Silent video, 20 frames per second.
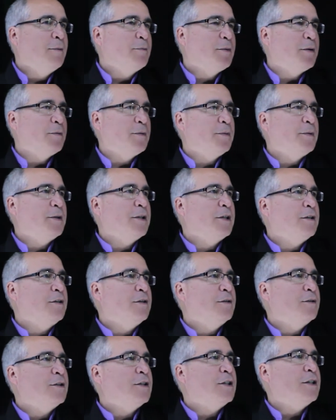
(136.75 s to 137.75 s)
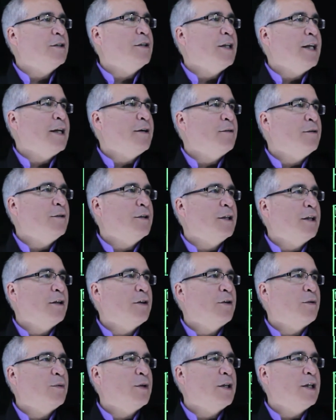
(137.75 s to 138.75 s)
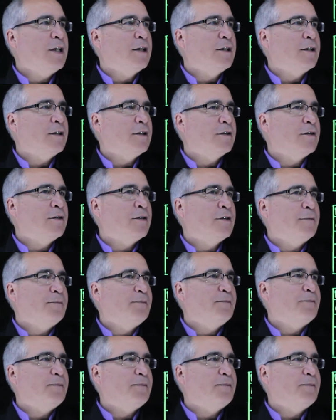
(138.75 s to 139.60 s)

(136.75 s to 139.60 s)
But what we're going to do is, she's now only 3 years